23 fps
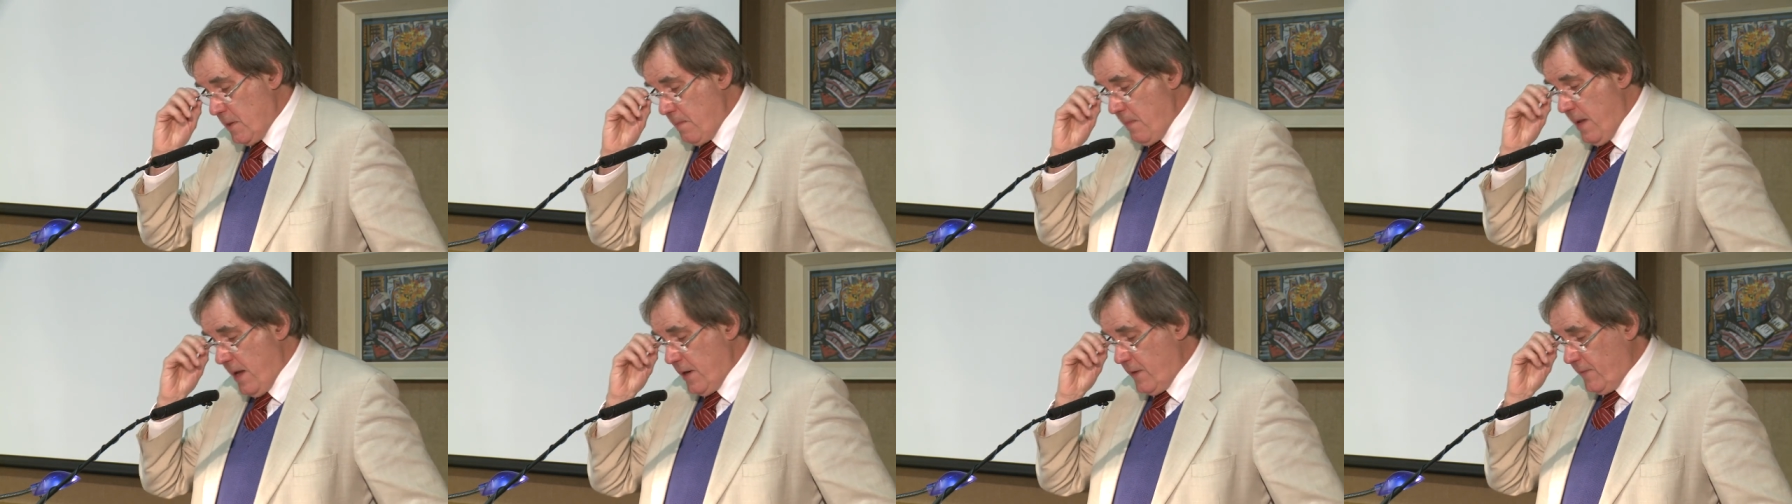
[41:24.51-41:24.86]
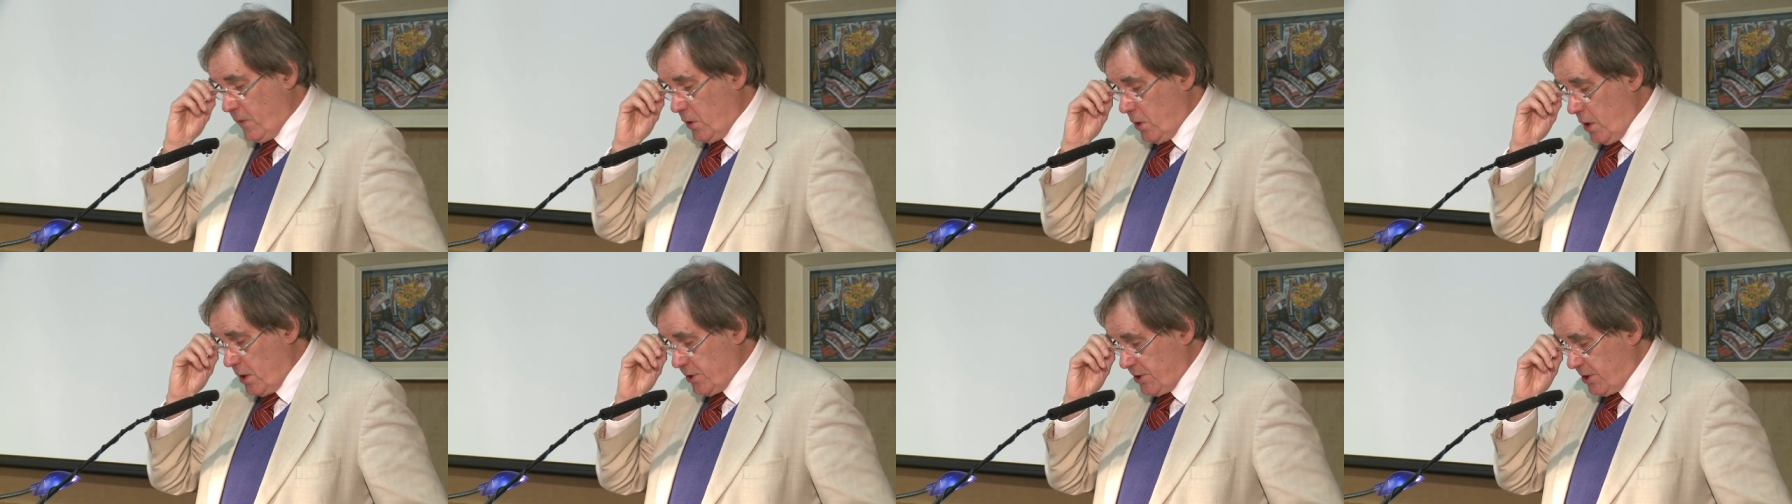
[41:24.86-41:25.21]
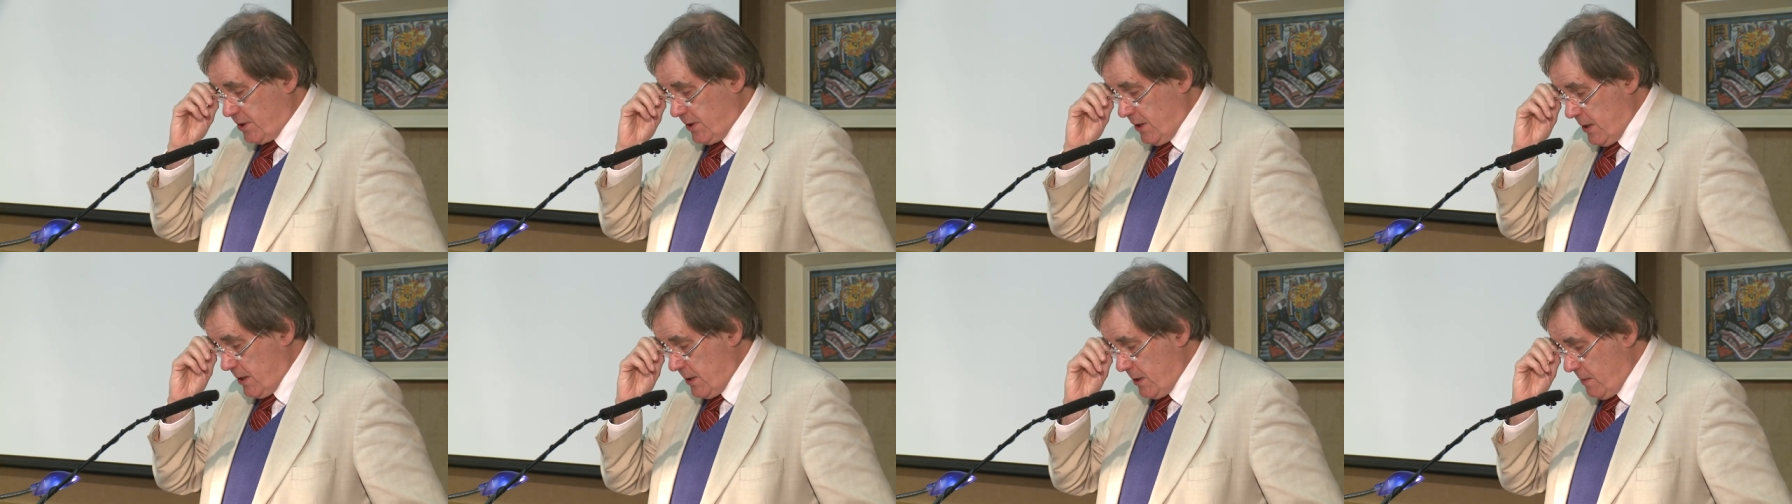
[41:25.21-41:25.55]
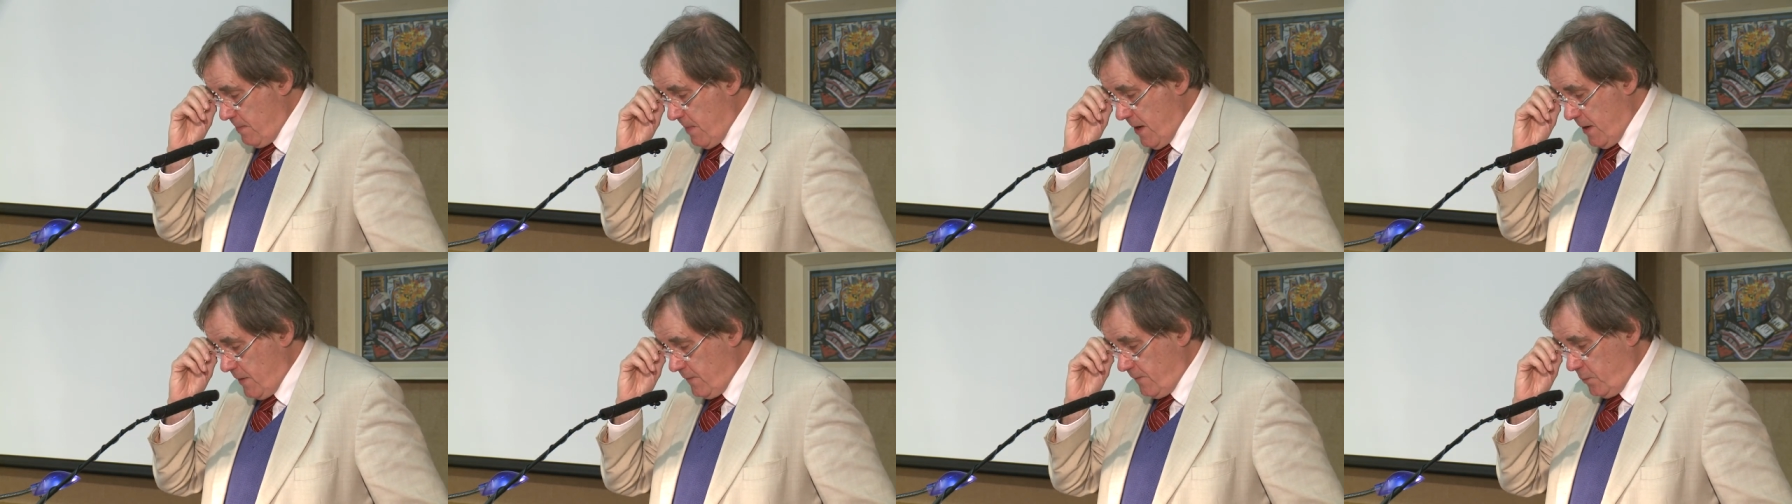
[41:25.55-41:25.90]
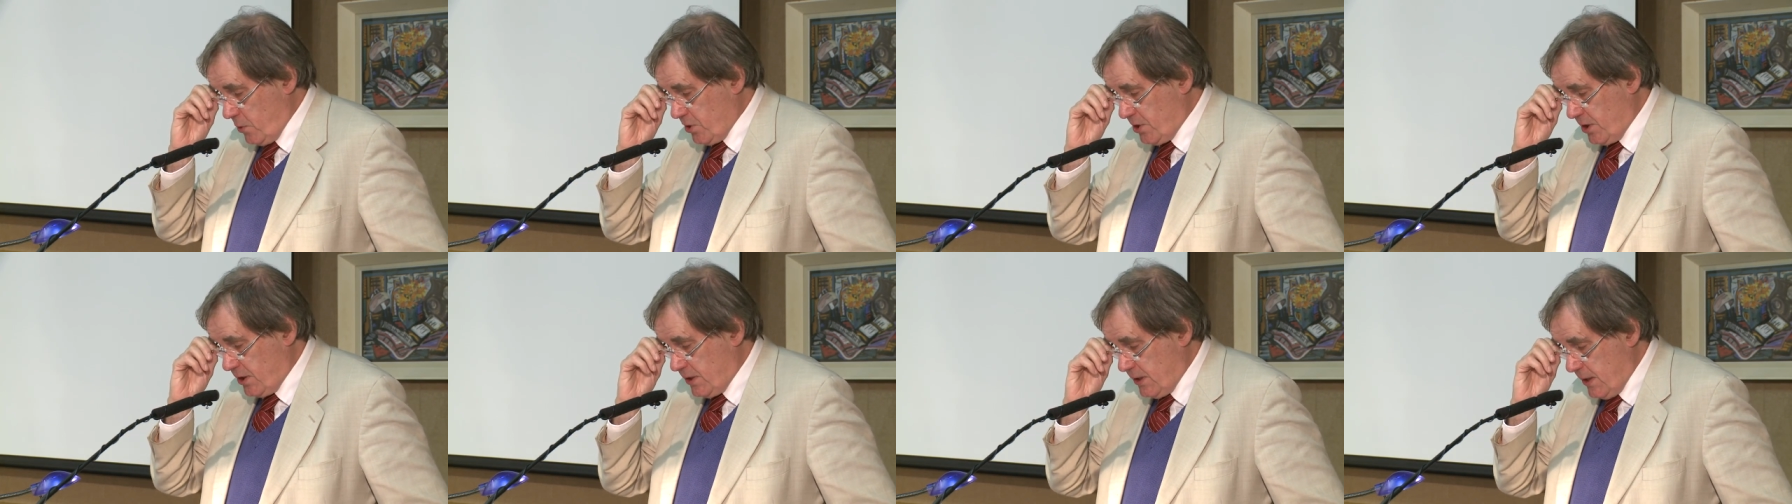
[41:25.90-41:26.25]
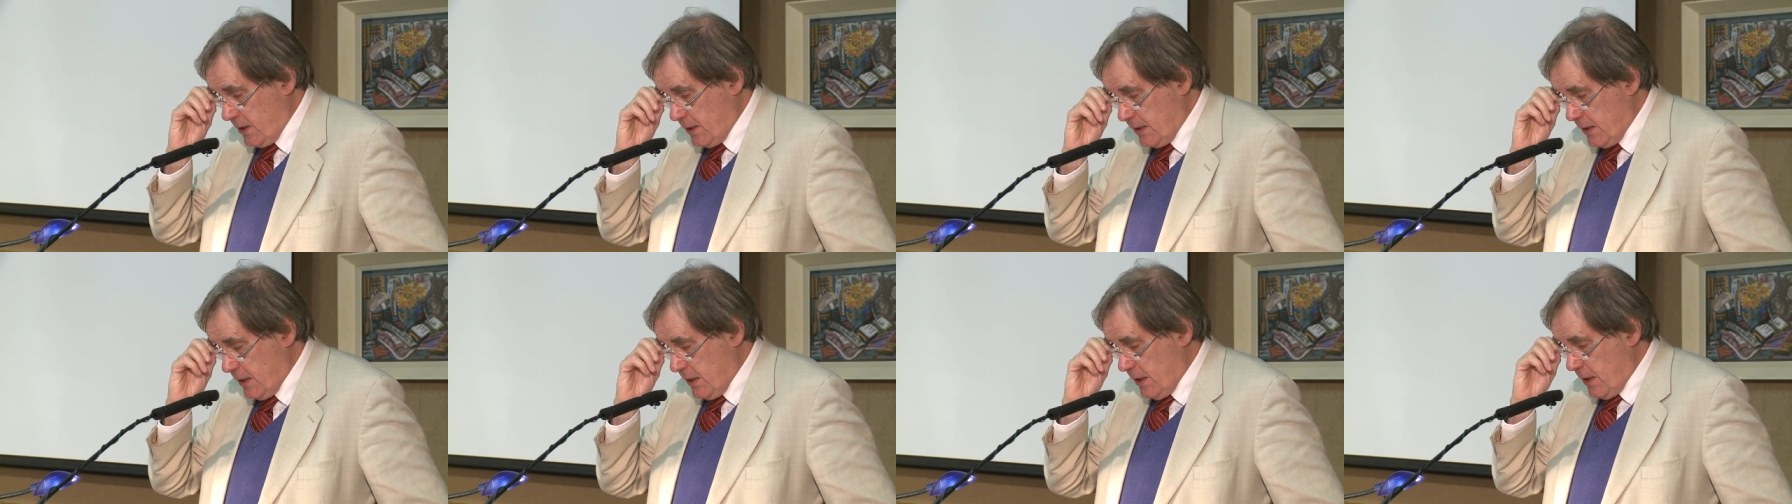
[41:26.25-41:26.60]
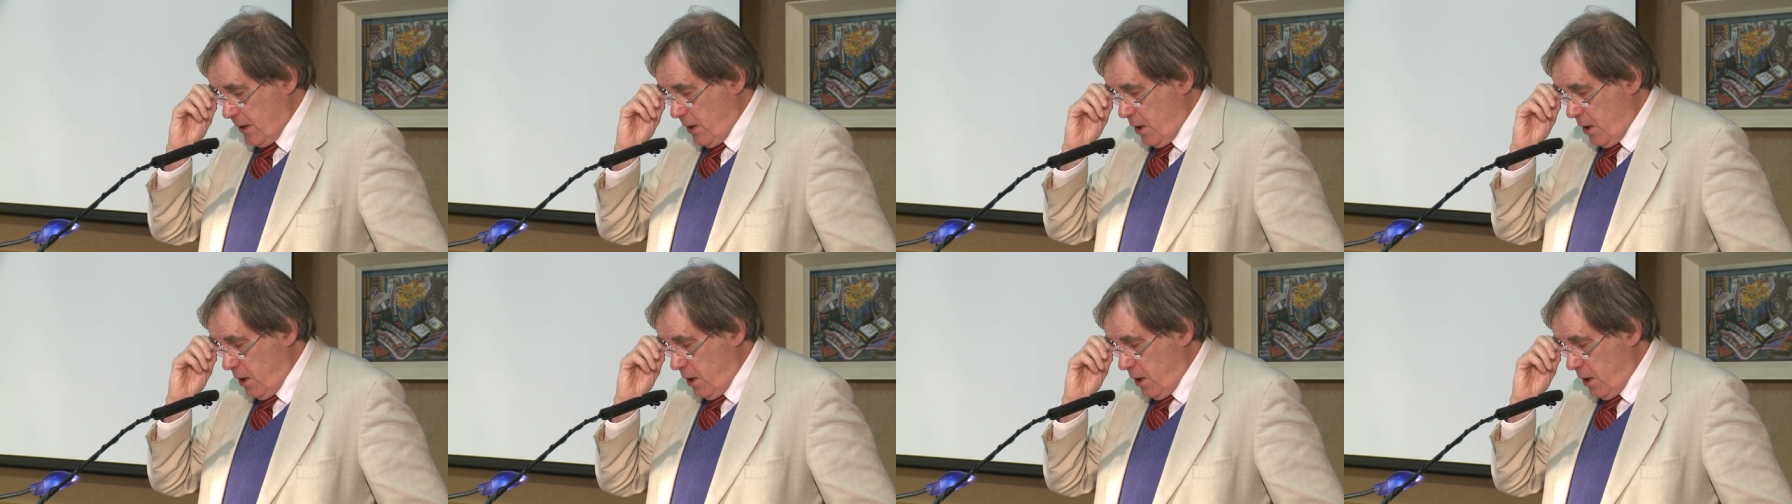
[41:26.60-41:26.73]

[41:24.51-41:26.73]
the men of Gloucester and the men of Worcester